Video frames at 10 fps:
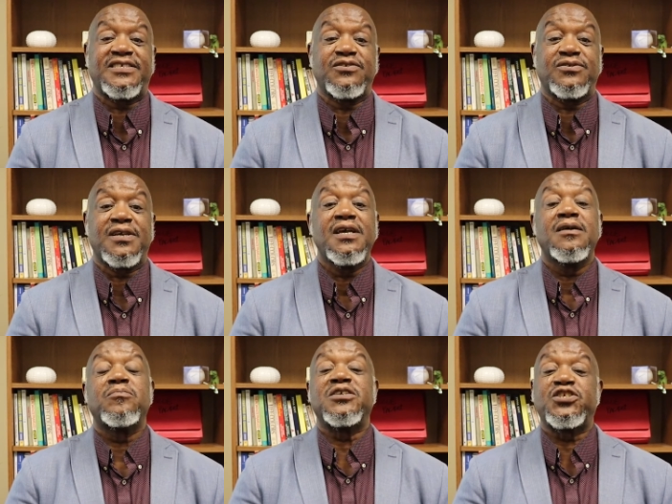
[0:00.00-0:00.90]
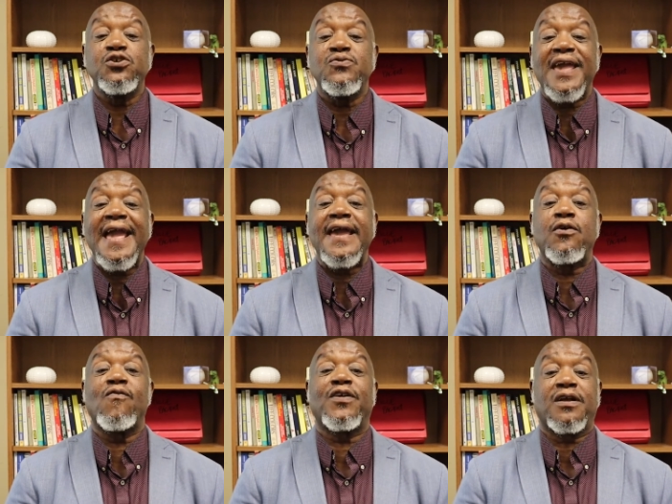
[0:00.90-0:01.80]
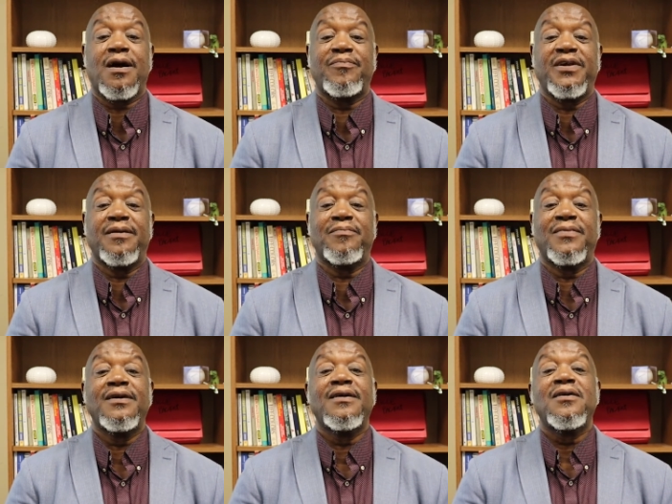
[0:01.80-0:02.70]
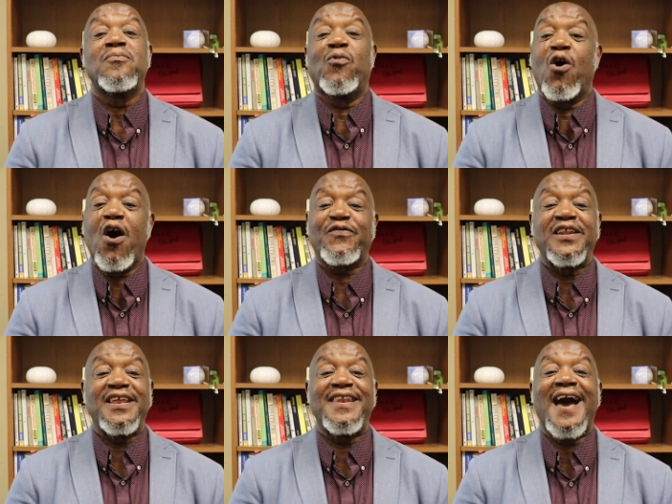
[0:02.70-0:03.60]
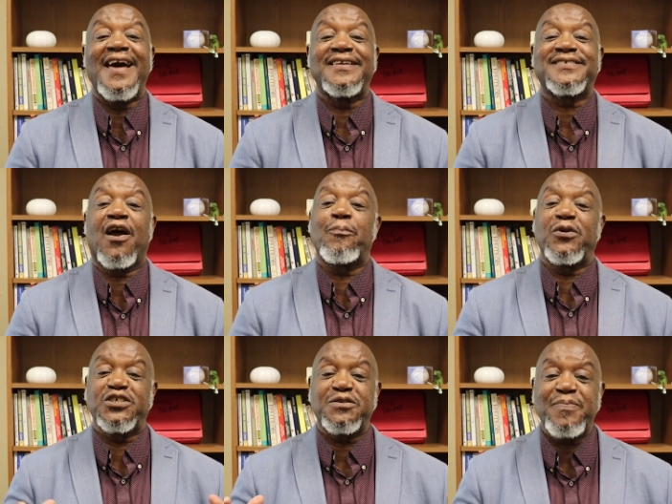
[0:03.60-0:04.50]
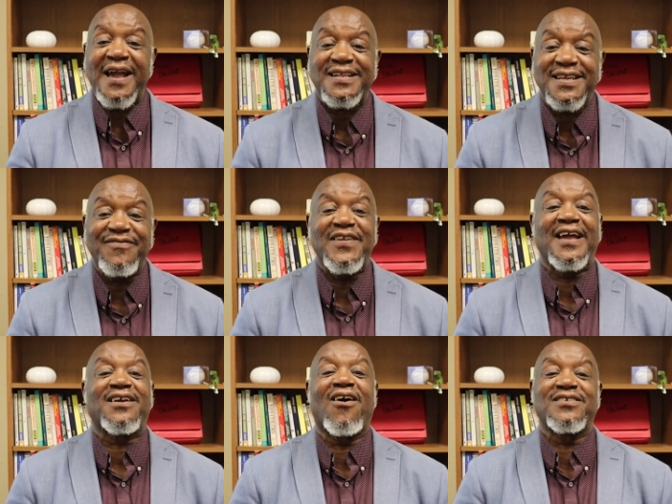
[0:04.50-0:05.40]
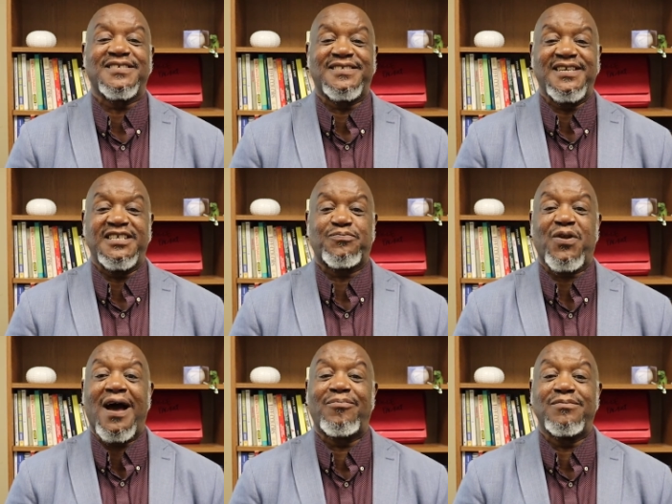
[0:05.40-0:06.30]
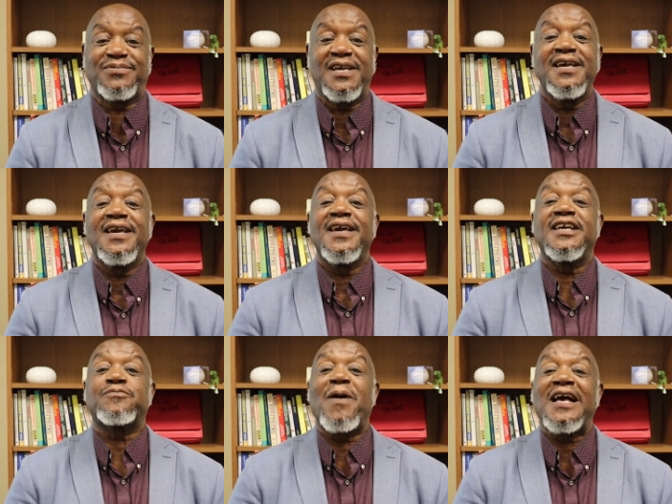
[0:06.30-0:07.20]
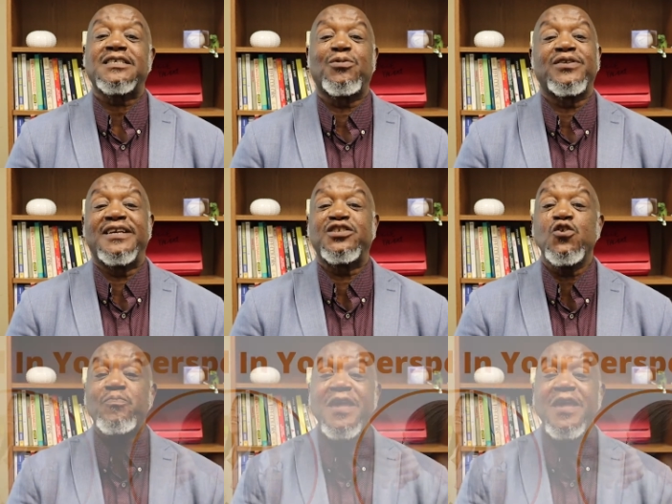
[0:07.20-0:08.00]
issues, but you can overcome them. More often than not, it's our perspective that causes these problems. It's possible that two